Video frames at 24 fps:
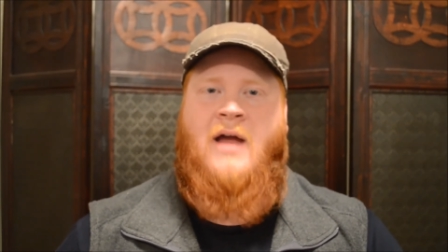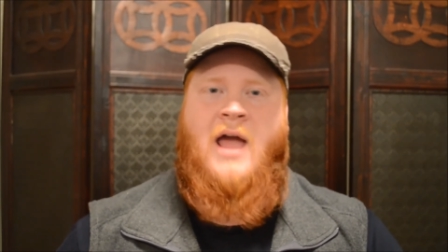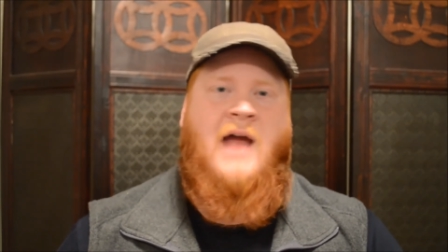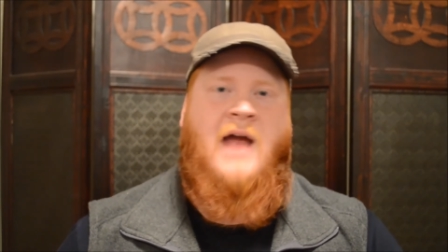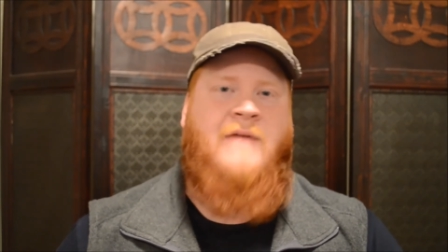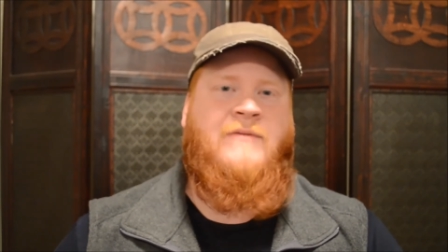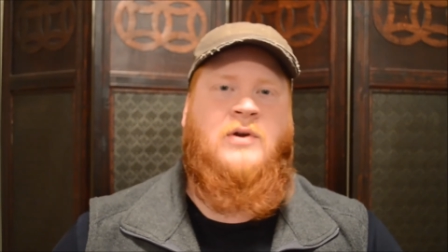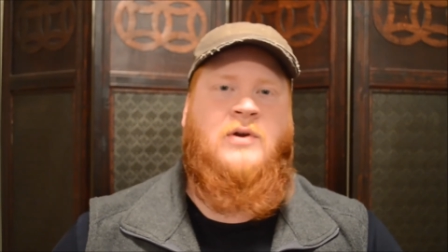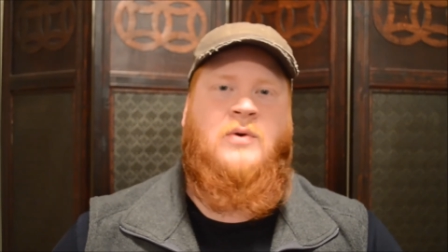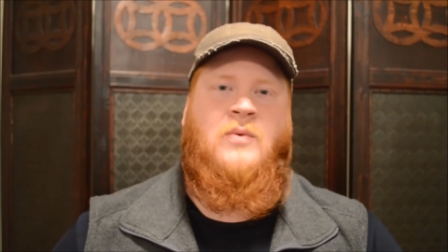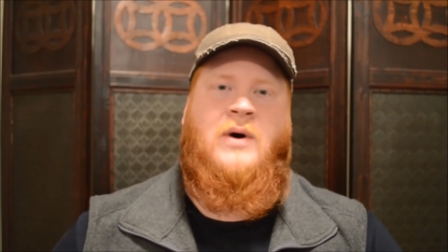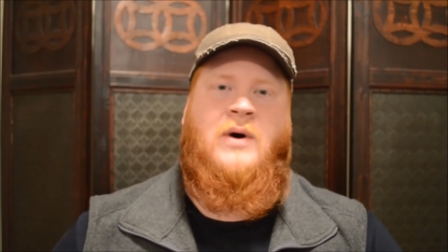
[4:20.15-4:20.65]

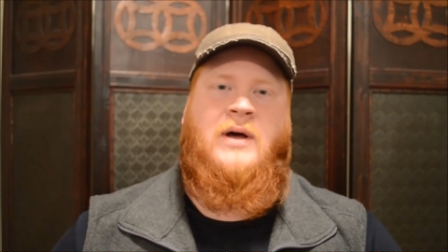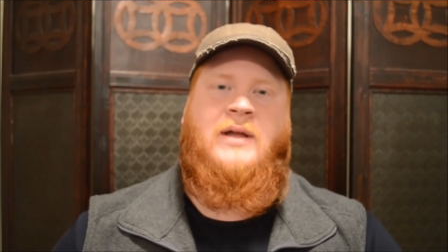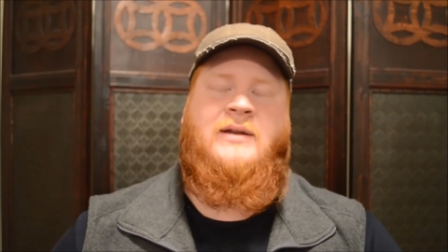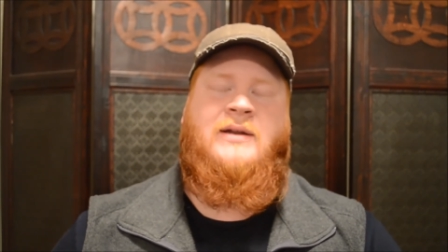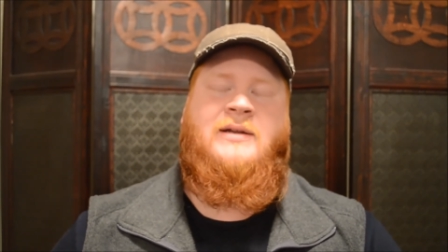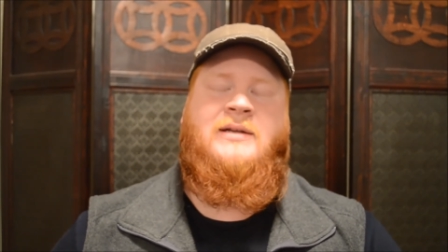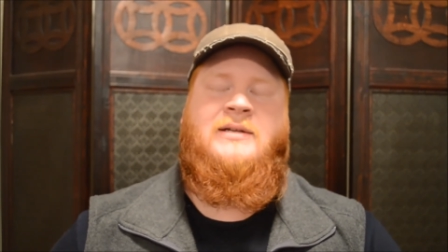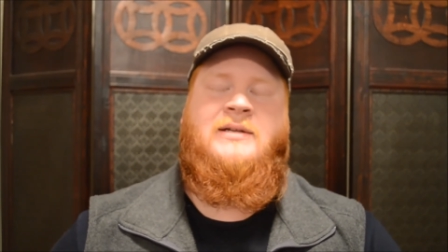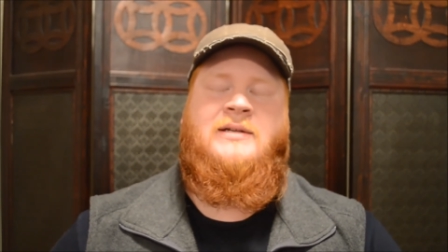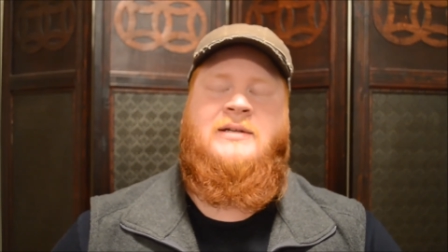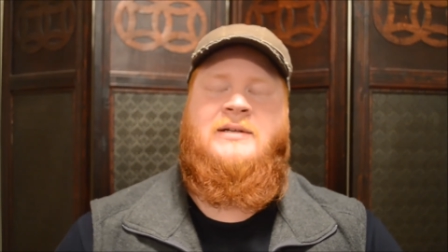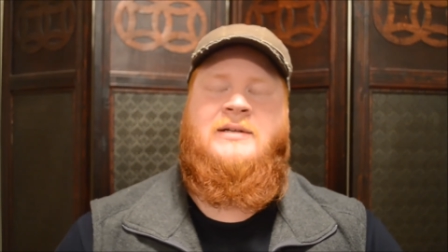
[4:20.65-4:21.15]
everyone
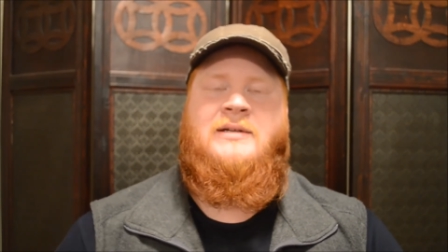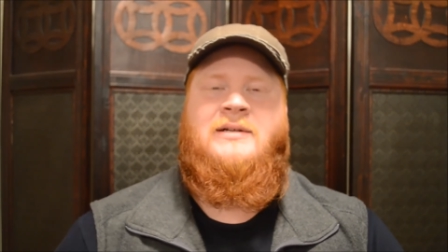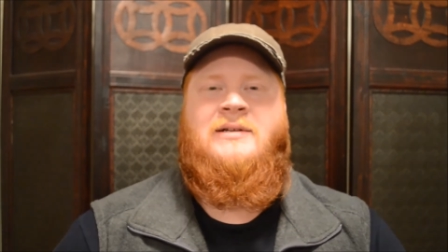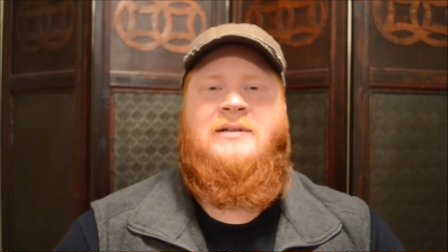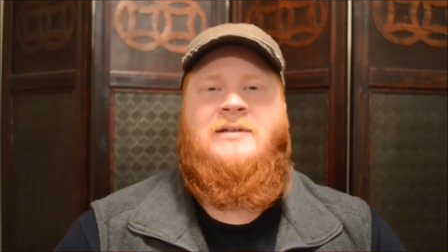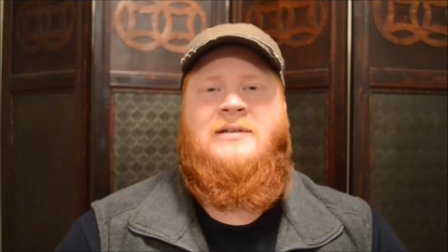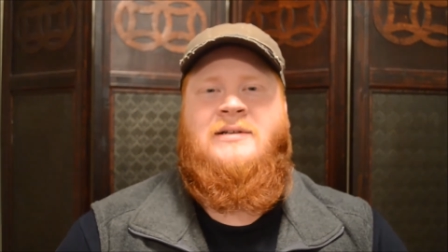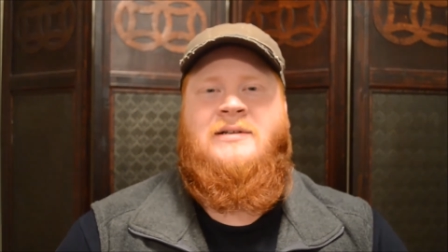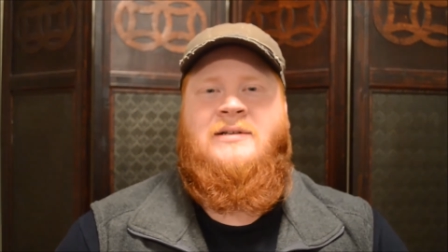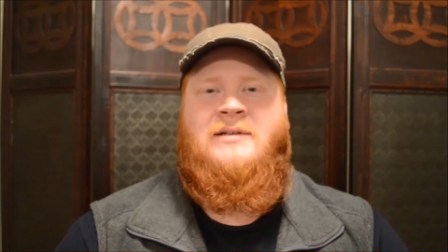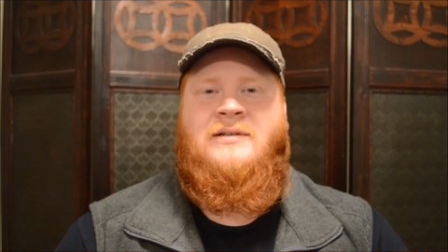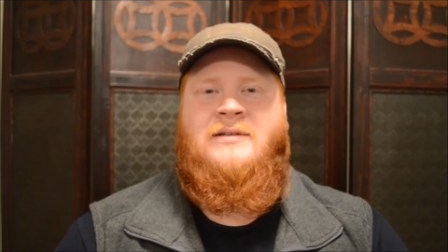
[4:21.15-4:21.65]

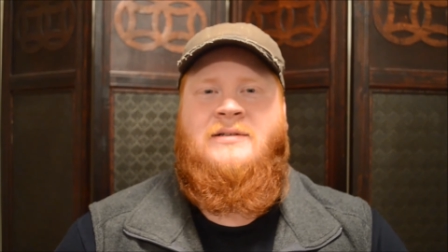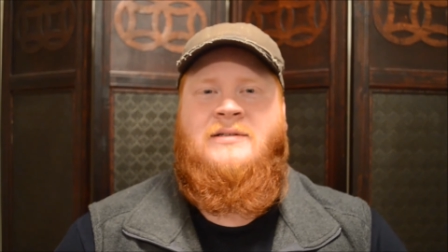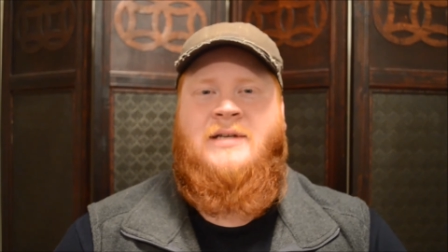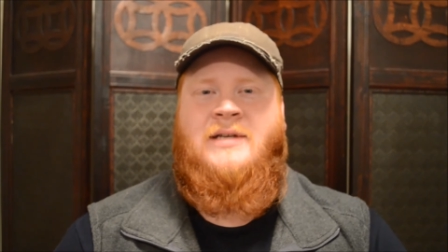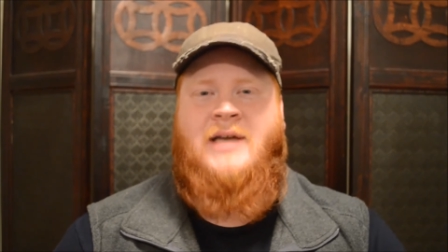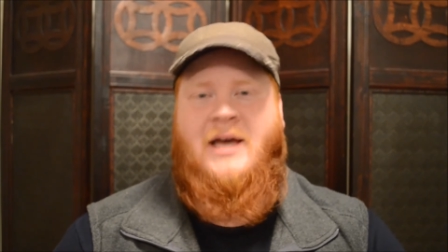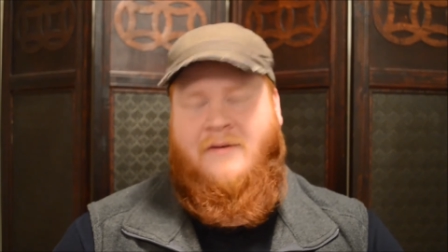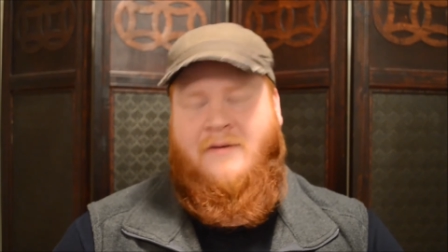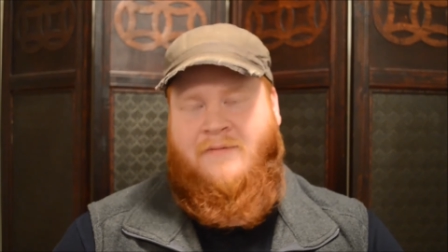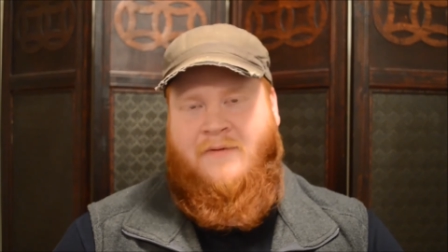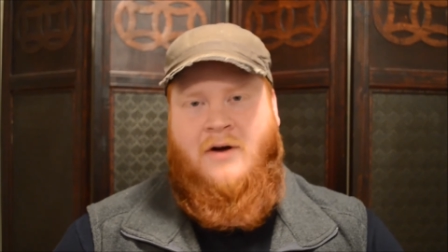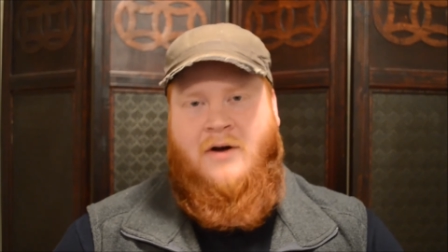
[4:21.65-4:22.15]
to
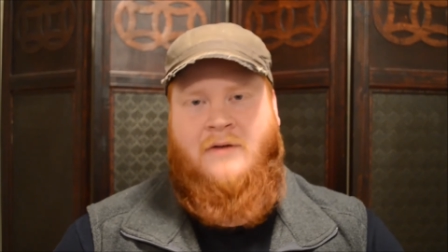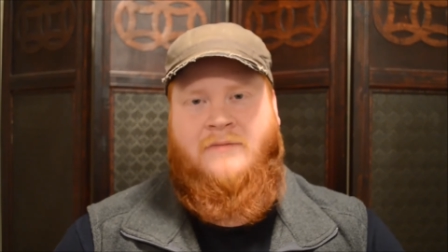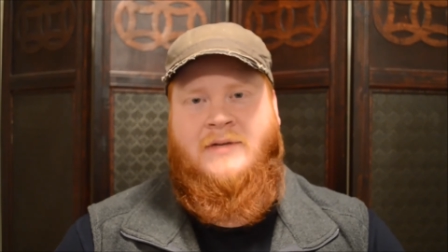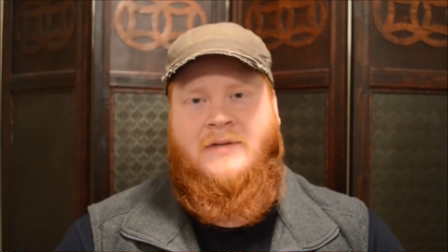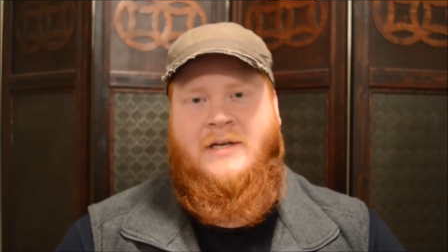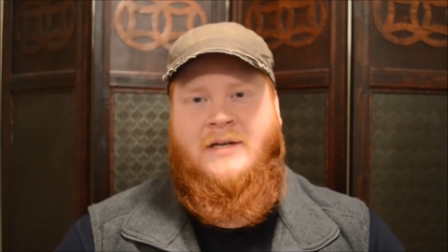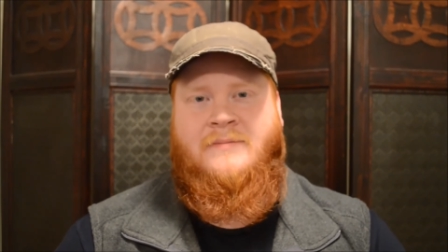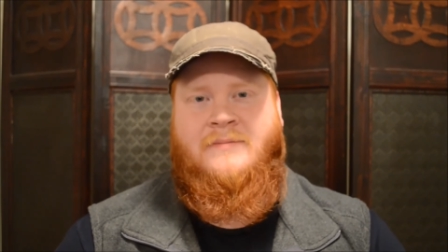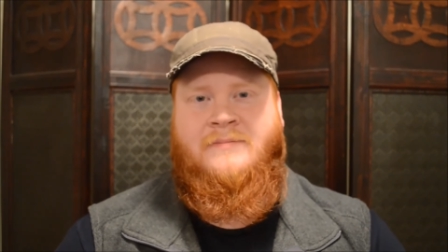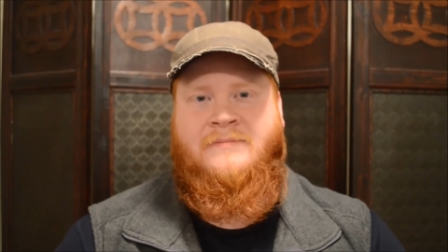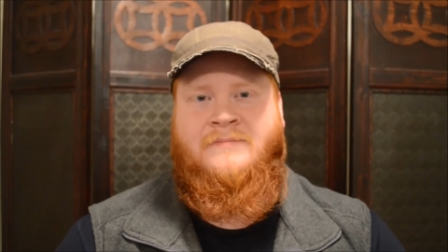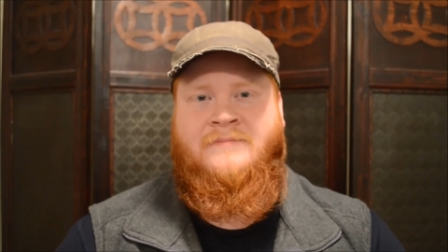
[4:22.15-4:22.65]
get involved
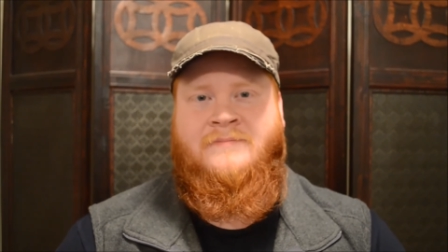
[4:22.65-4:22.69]
in.